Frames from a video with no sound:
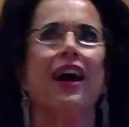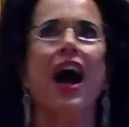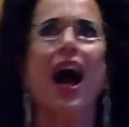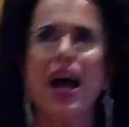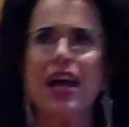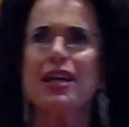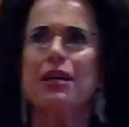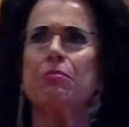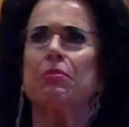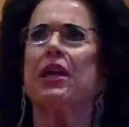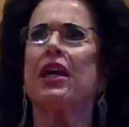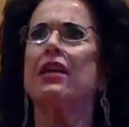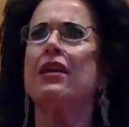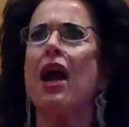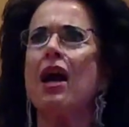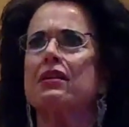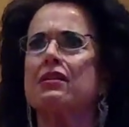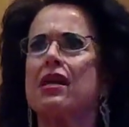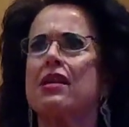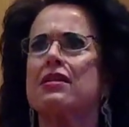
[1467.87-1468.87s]
I am
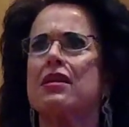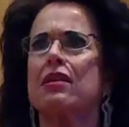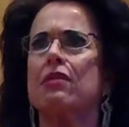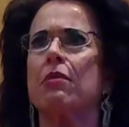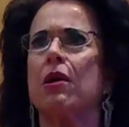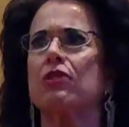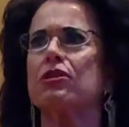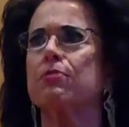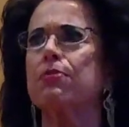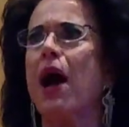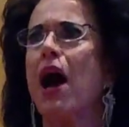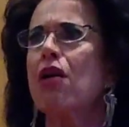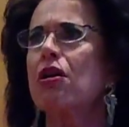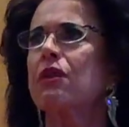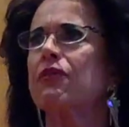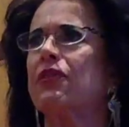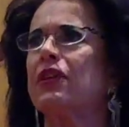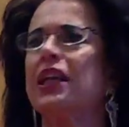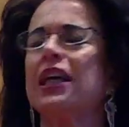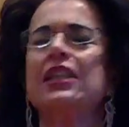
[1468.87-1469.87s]
connected to the most
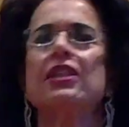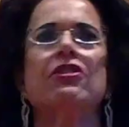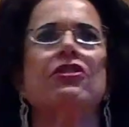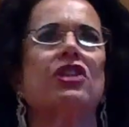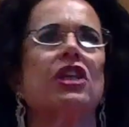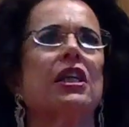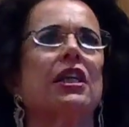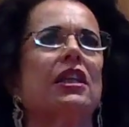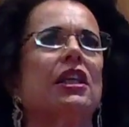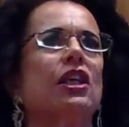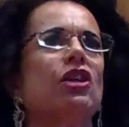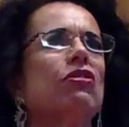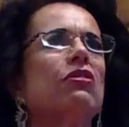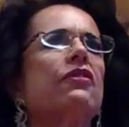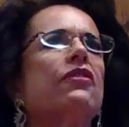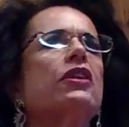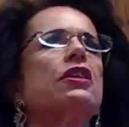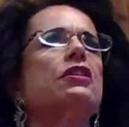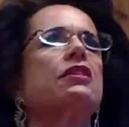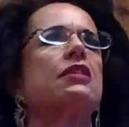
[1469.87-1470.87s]
powerful energy in the
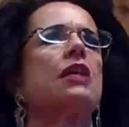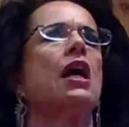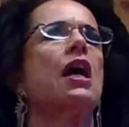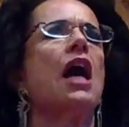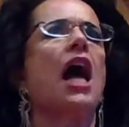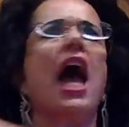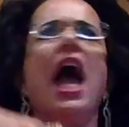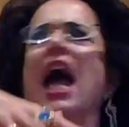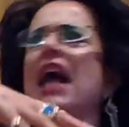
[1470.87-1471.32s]
universe,